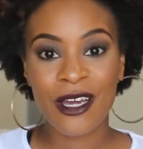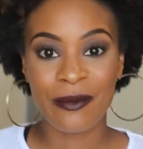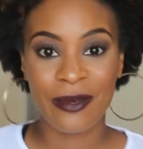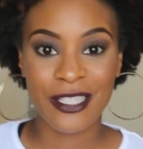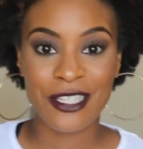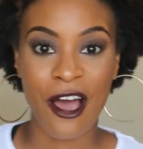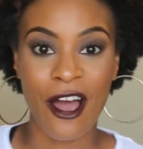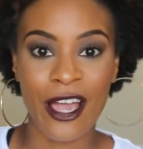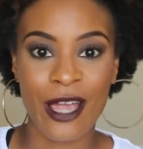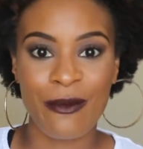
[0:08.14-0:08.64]
going to be
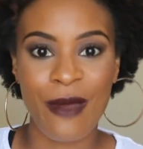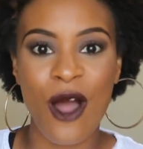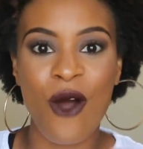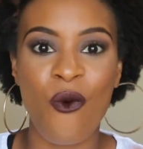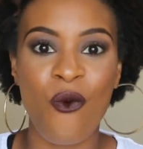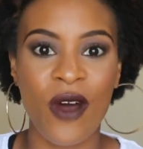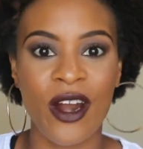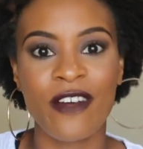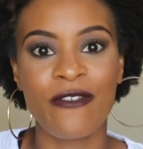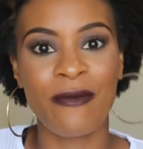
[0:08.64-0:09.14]
talking
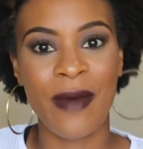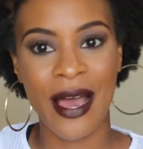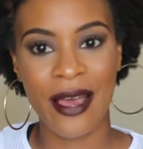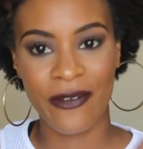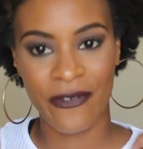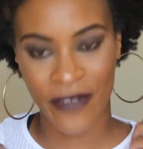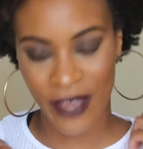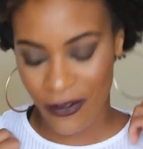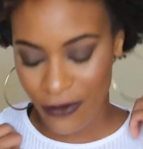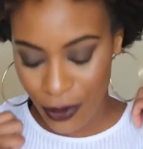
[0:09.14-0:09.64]
about one of
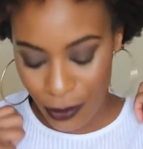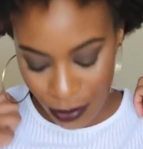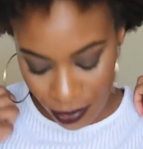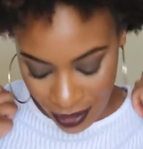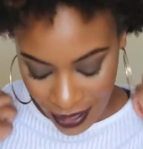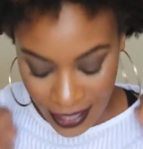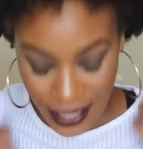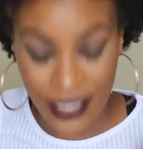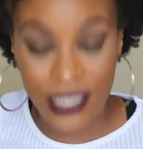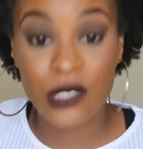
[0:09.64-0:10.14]
my favorite
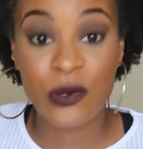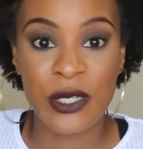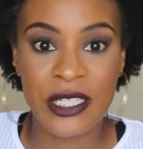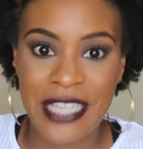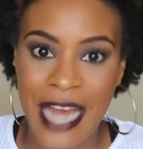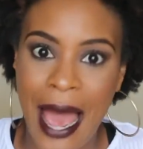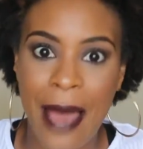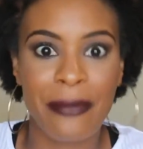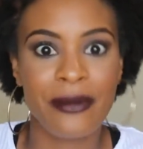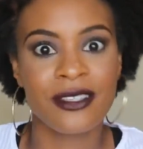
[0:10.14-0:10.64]
brands, which
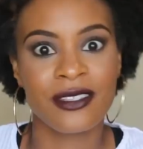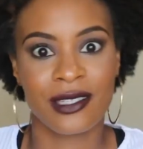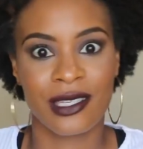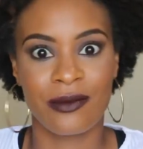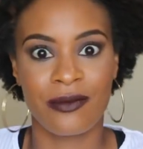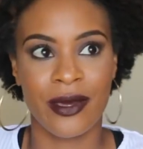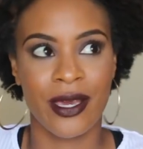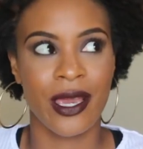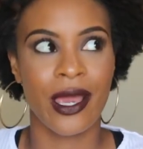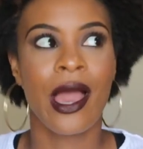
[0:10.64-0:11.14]
happens
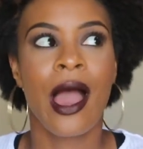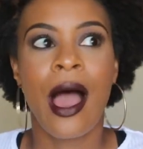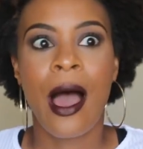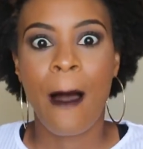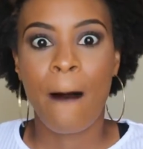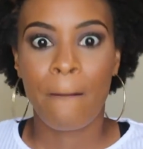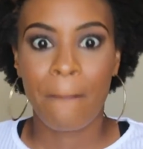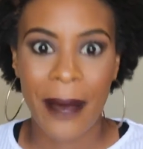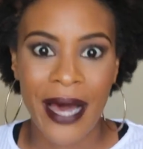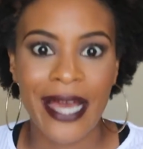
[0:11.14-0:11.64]
to be
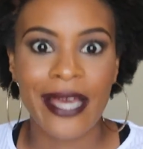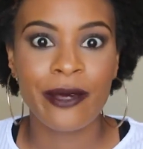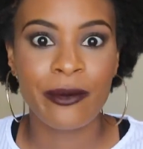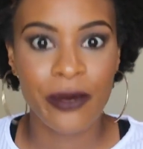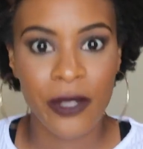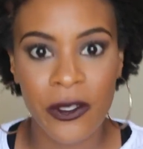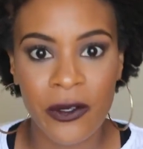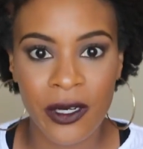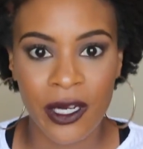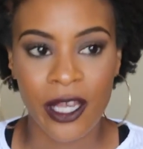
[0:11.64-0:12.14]
Bite
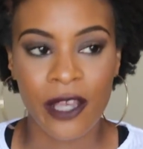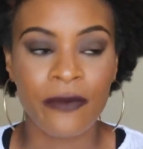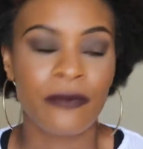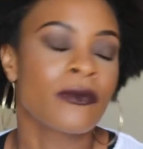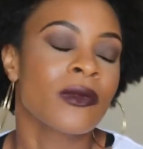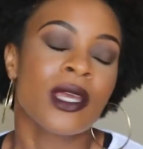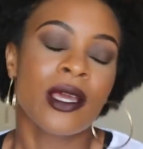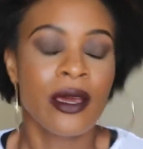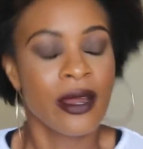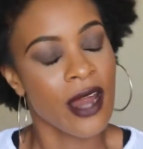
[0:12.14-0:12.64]
Beauty.
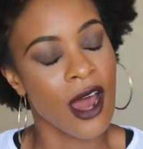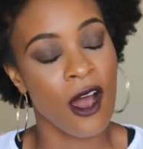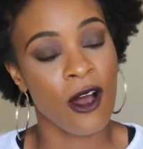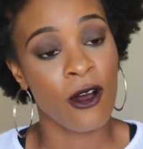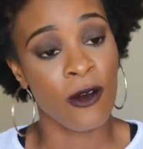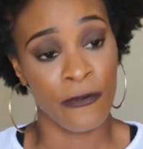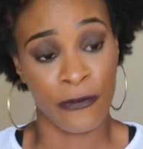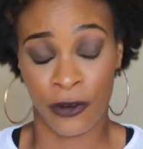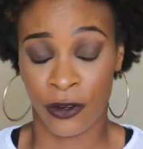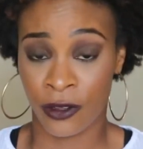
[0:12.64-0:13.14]

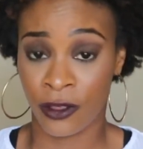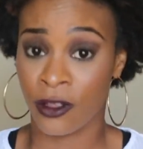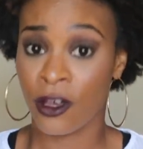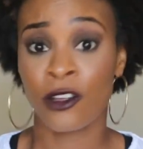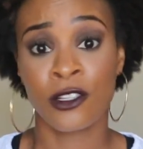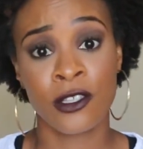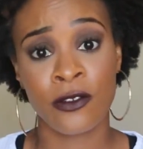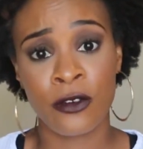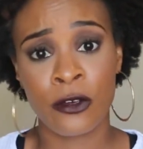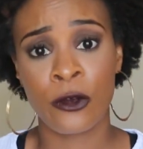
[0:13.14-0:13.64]
Now, for
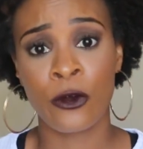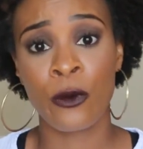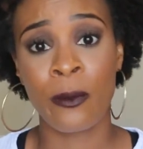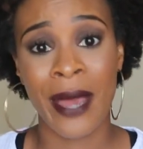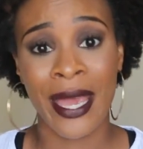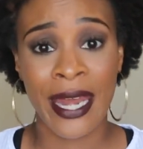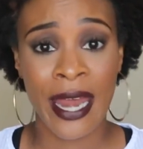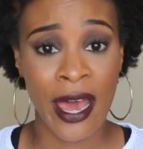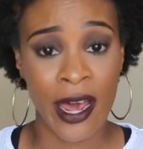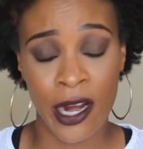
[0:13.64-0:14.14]
those of you who
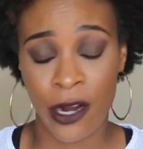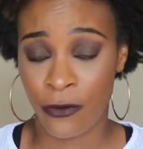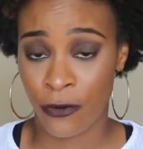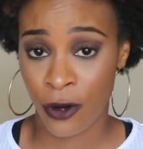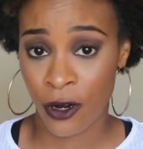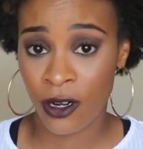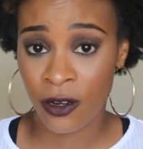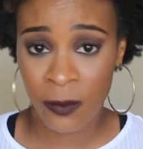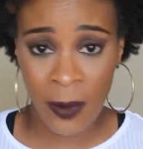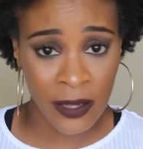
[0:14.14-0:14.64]
may not have
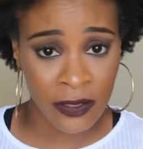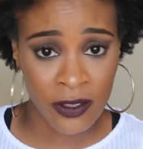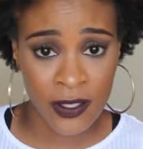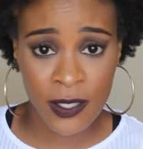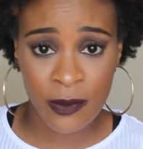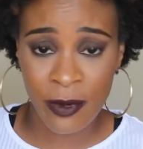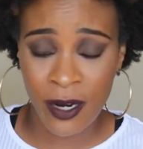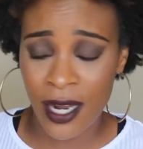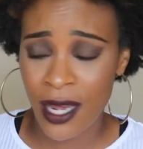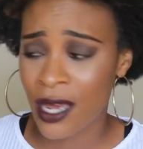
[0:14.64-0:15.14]
heard about
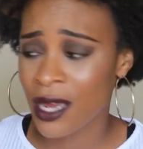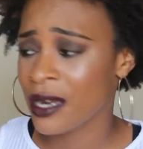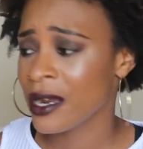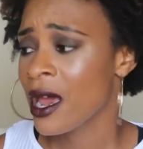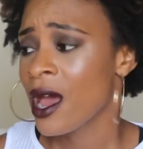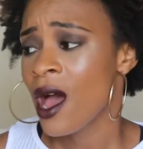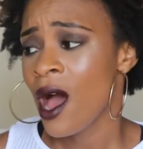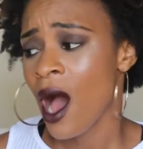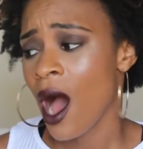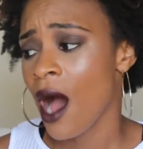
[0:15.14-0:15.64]
this brand,
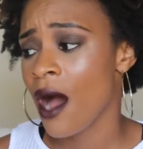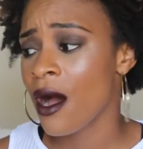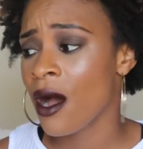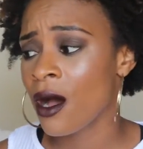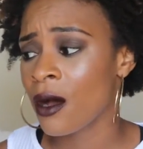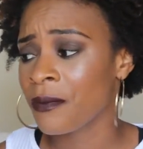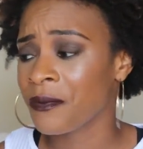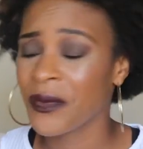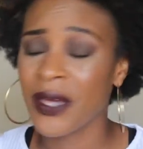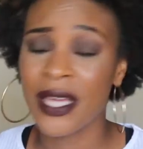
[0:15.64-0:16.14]

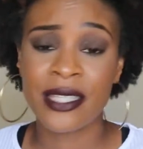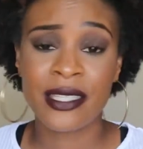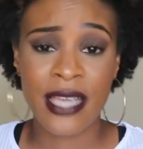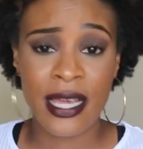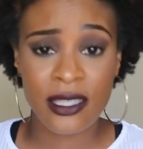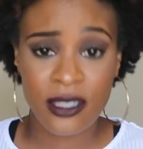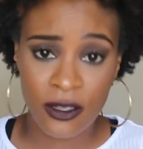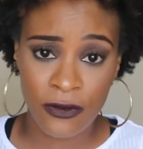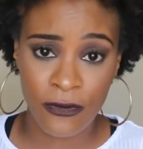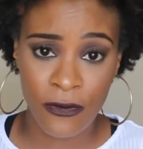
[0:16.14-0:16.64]
um, it's
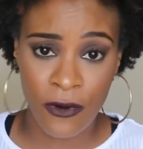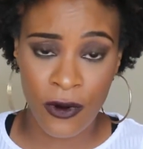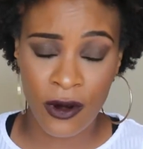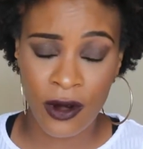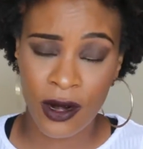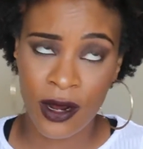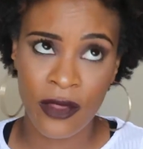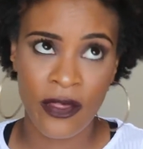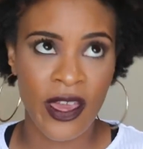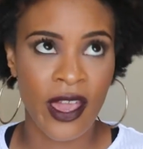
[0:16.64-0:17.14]
at
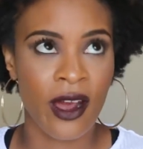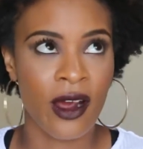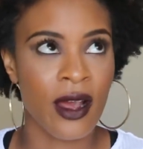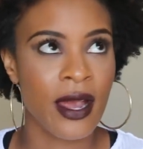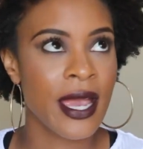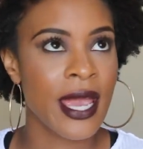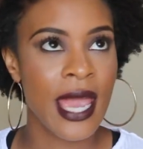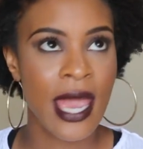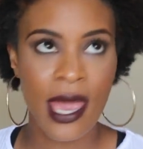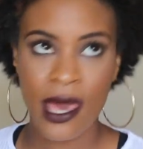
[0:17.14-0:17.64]
Sephora. They
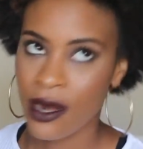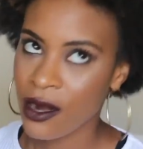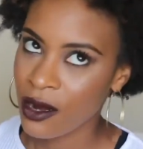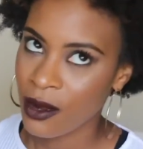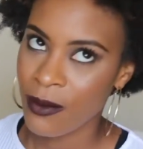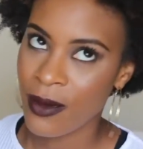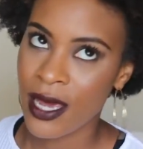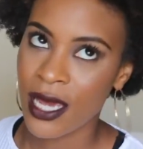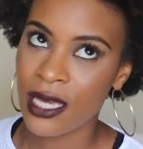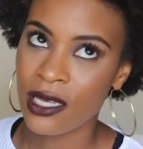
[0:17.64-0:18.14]
are
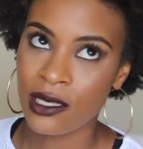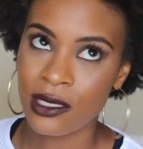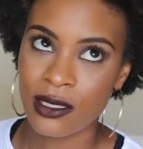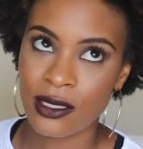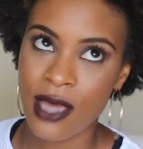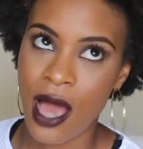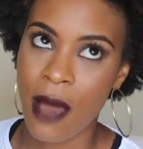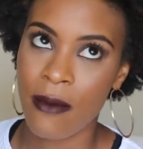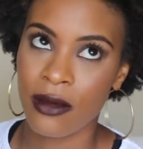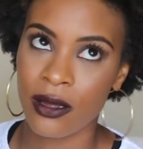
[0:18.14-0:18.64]
Canada-based,
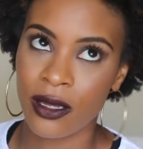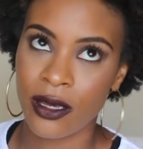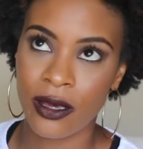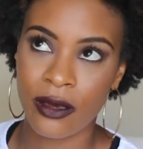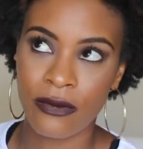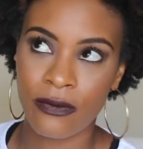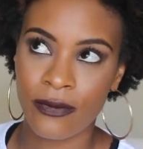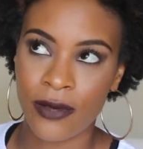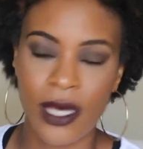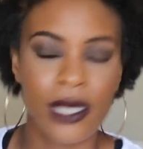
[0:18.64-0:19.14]
I
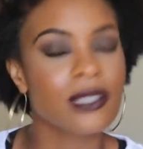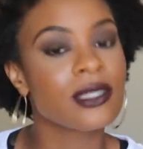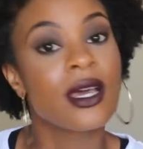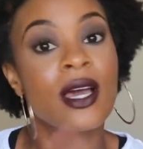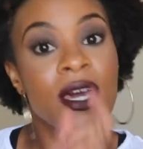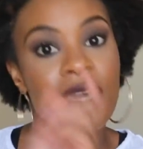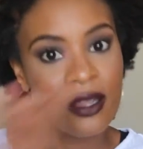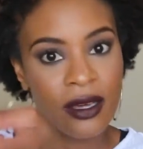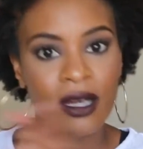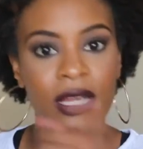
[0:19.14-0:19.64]
believe. Yes,
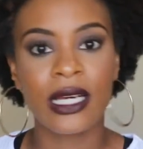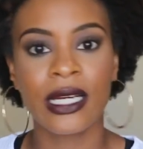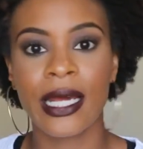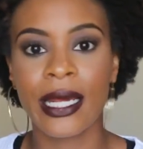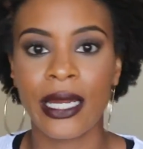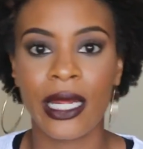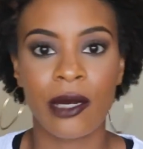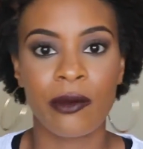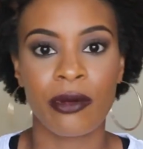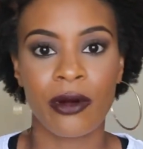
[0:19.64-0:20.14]
they're a
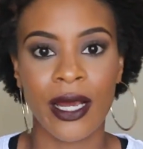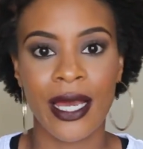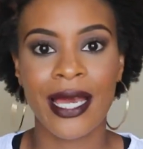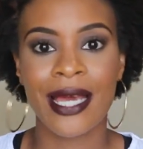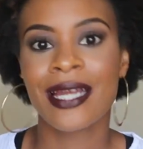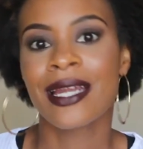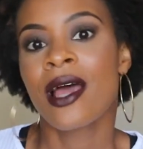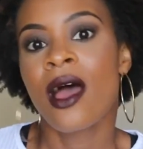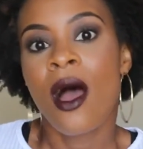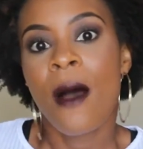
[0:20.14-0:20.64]
Canadian
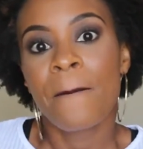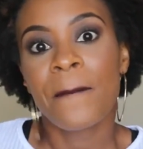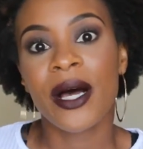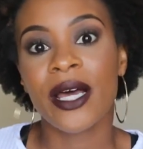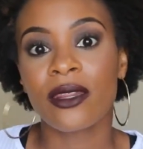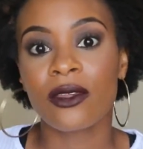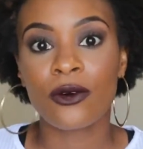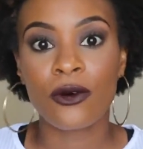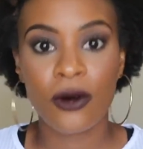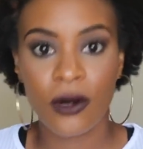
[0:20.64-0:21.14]
brand.
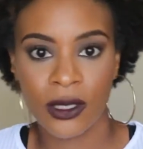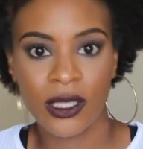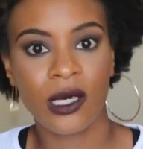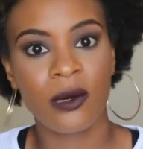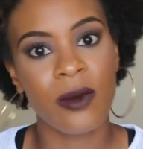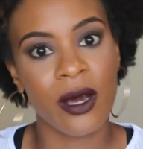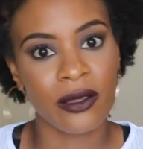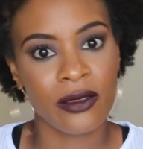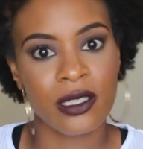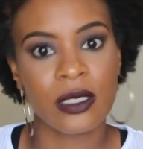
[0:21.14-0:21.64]
But the cool
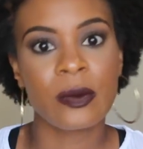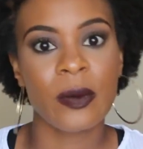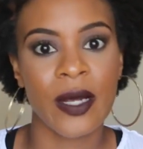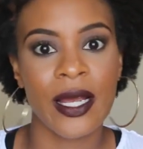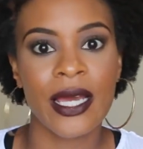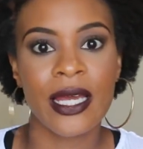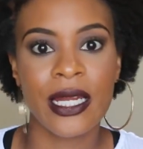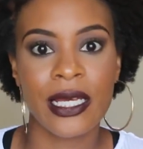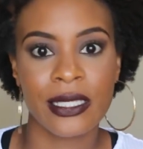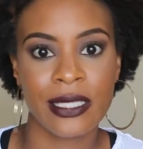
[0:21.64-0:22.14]
thing about this
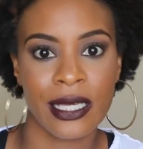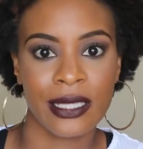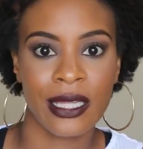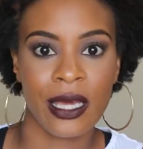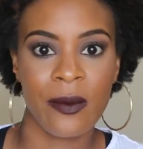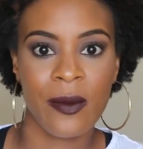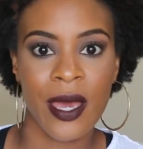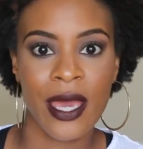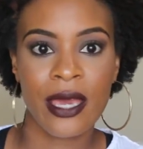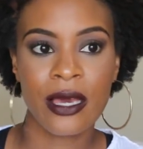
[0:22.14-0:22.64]
brand is that
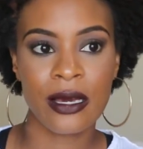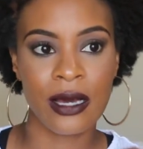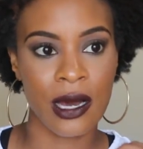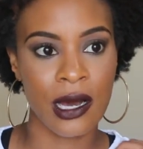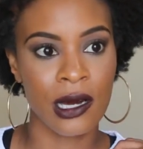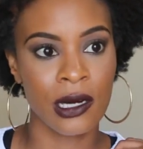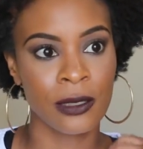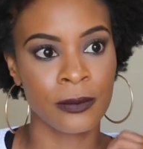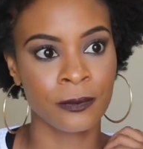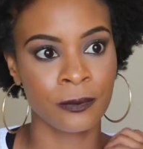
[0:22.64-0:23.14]
they make
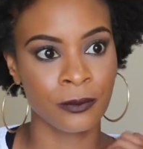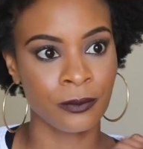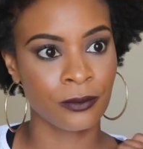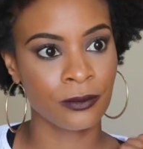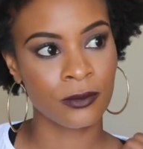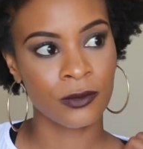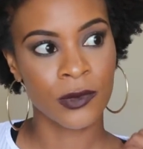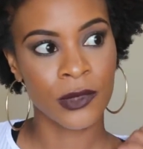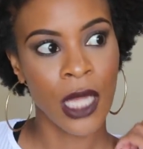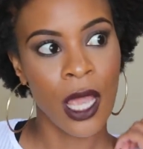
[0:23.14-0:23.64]
um,